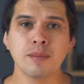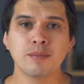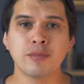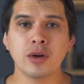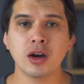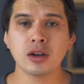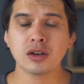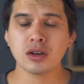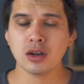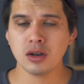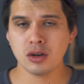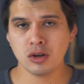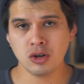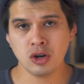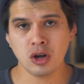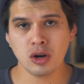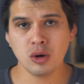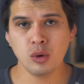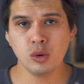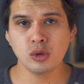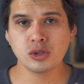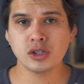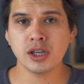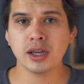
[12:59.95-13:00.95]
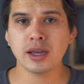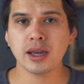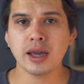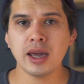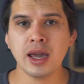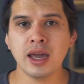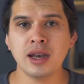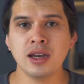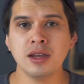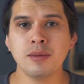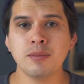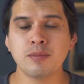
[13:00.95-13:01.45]
but not losing
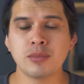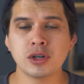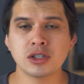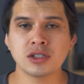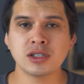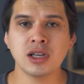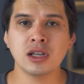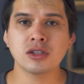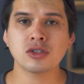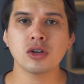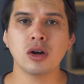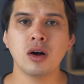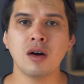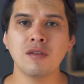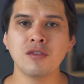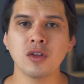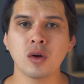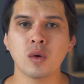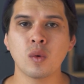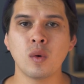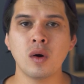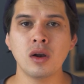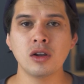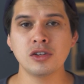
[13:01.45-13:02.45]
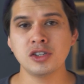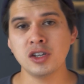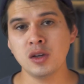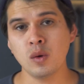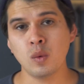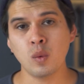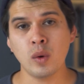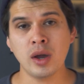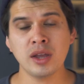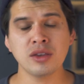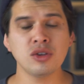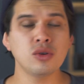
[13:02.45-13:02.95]
any percent of the quality
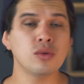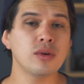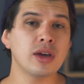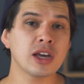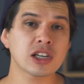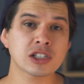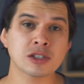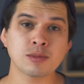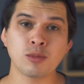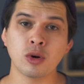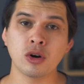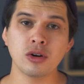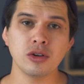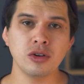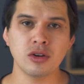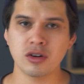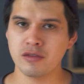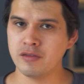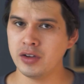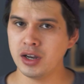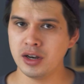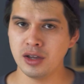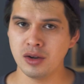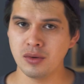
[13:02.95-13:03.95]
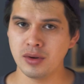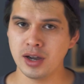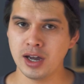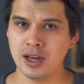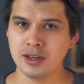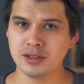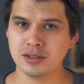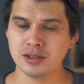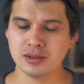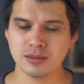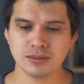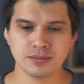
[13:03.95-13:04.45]
when you export your video,
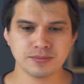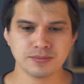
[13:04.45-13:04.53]
guys.